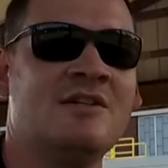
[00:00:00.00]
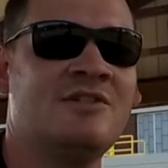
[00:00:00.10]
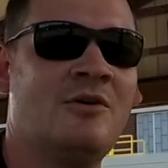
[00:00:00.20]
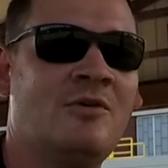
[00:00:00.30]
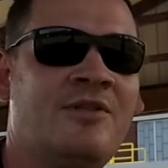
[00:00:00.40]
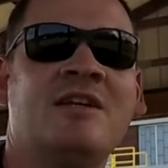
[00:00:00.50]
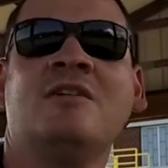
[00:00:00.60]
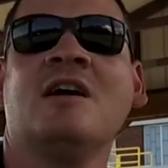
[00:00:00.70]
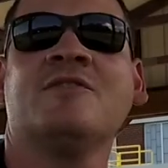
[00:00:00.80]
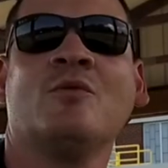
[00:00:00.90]
So thank
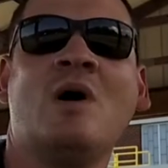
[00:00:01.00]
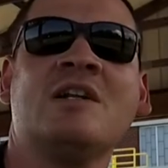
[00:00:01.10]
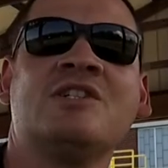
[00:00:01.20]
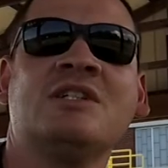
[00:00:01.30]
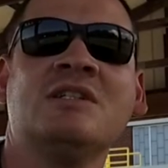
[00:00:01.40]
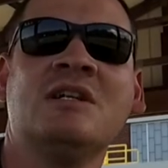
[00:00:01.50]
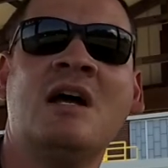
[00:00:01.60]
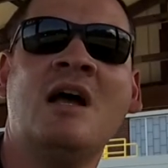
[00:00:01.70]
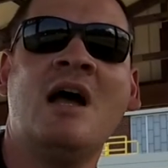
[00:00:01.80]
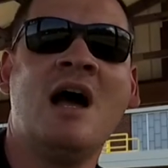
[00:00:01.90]
you guys for watching.
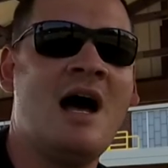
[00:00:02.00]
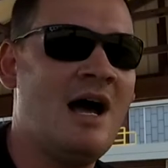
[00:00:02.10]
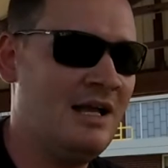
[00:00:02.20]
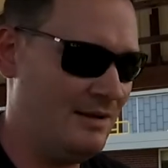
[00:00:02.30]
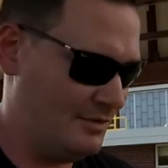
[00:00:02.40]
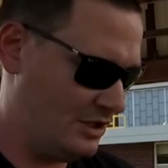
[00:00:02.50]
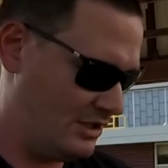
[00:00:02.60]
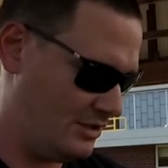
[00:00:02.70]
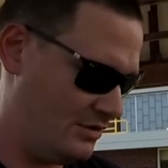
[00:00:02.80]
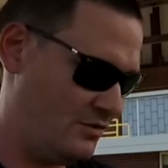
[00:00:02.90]
I am
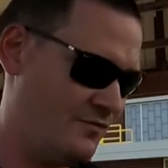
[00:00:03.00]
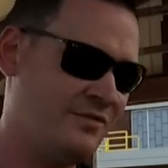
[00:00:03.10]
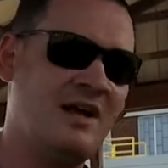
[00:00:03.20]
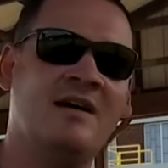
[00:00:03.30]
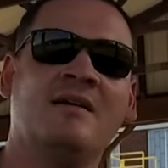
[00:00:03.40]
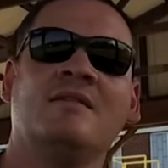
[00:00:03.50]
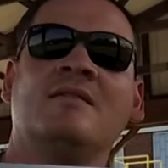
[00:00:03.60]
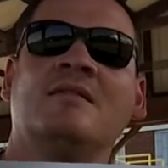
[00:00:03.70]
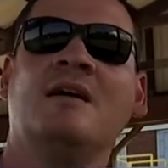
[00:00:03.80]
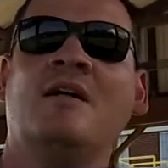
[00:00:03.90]
gonna go fly
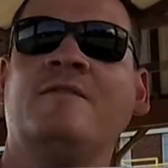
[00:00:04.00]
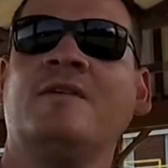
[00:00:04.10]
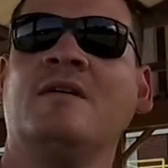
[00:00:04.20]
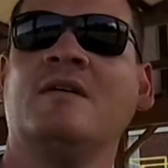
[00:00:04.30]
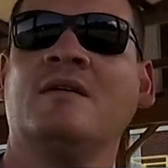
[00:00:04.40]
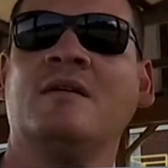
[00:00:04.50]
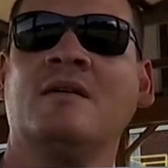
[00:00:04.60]
the Elf here,